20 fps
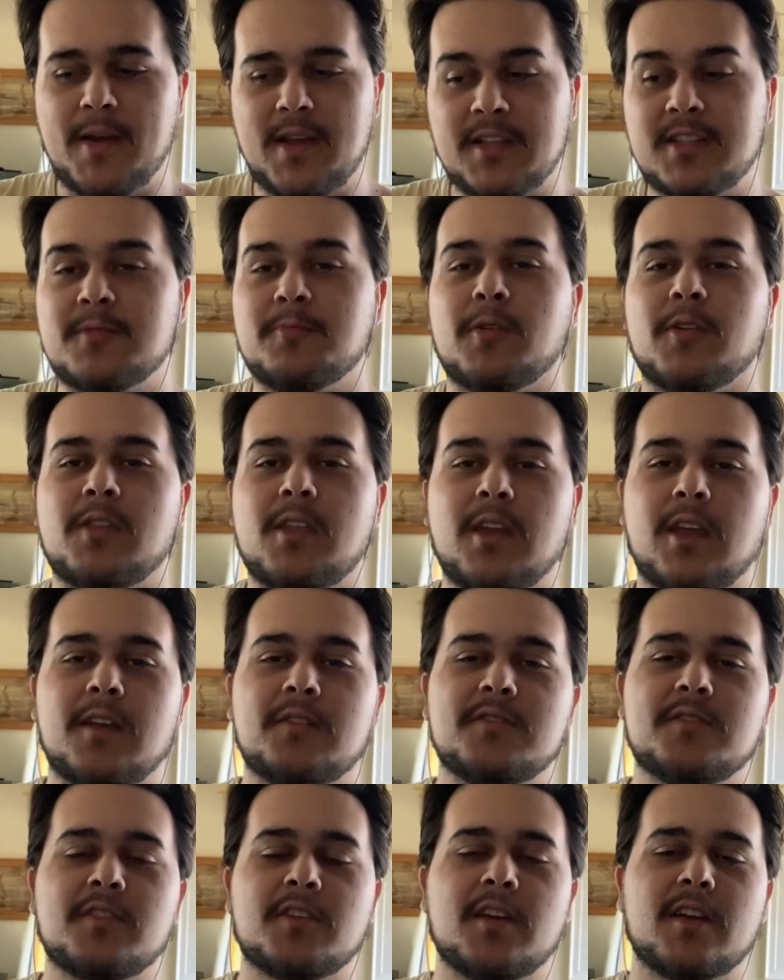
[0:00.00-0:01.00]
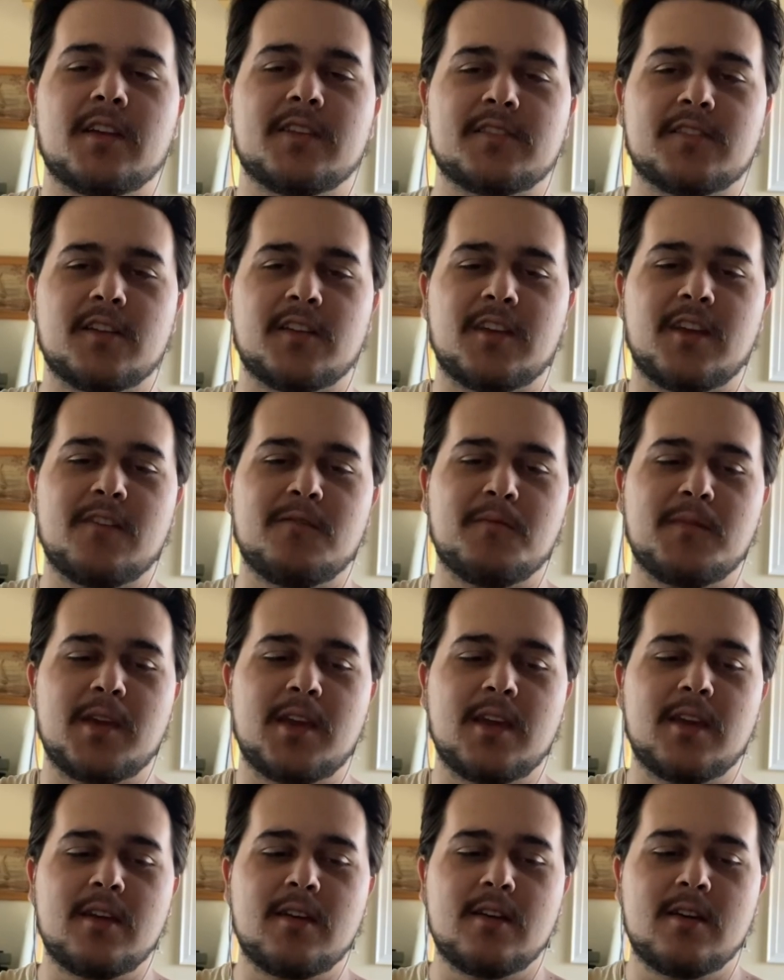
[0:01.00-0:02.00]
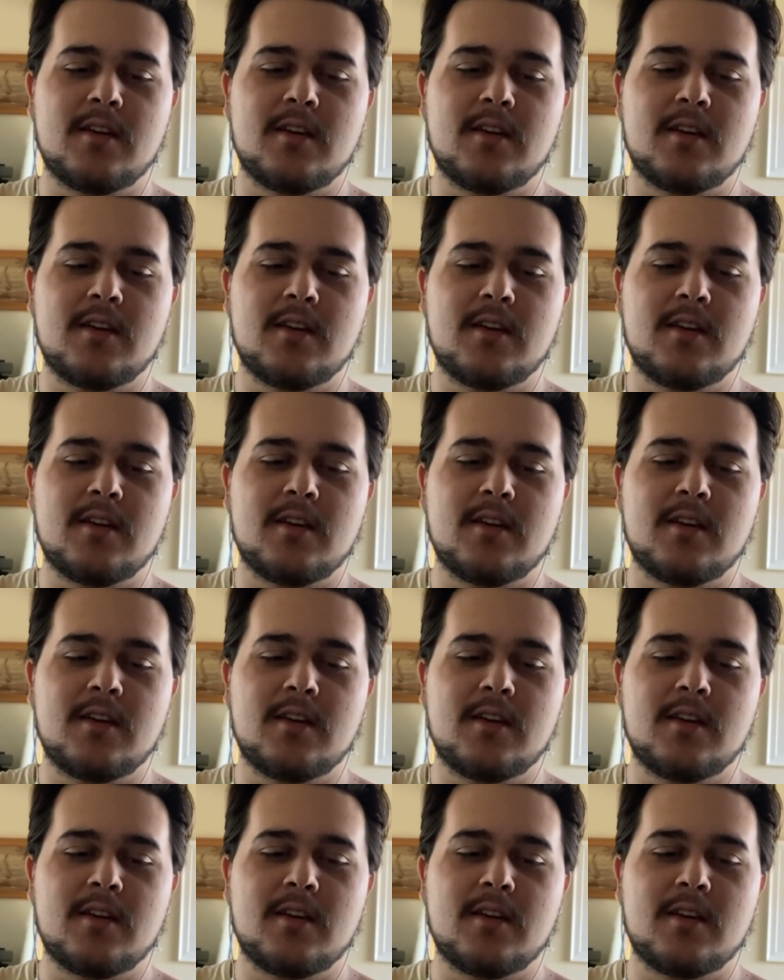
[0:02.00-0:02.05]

best birthday gifts you guys could give me.